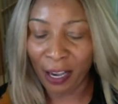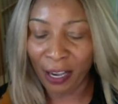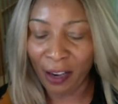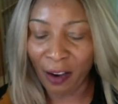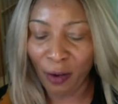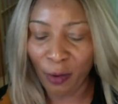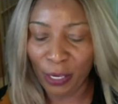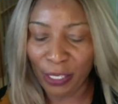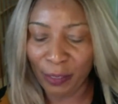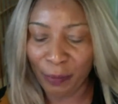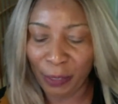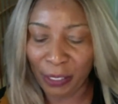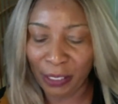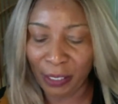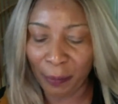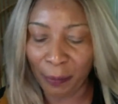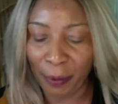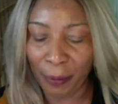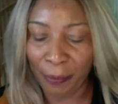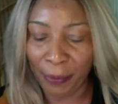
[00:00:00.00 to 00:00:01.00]
I always mix
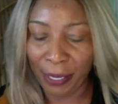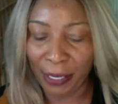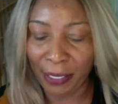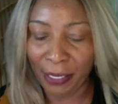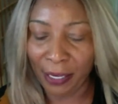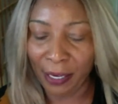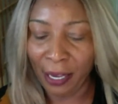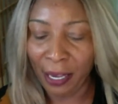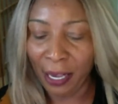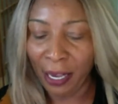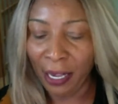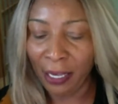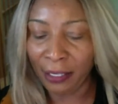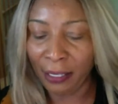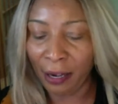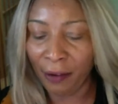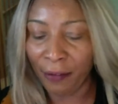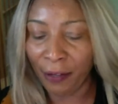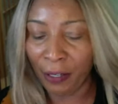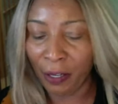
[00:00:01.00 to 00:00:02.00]
up papaya
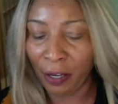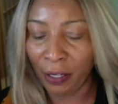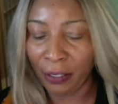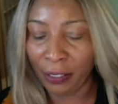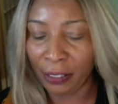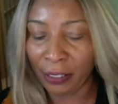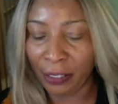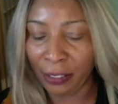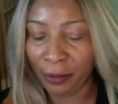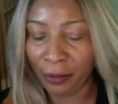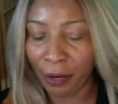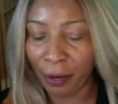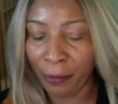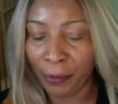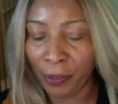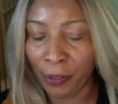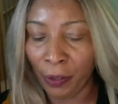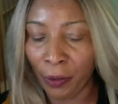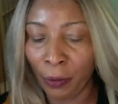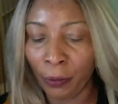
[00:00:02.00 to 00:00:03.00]
and avocado serum.
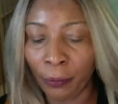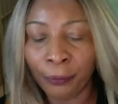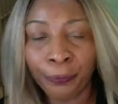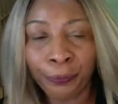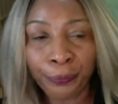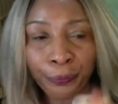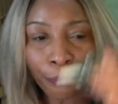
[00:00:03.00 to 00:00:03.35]
So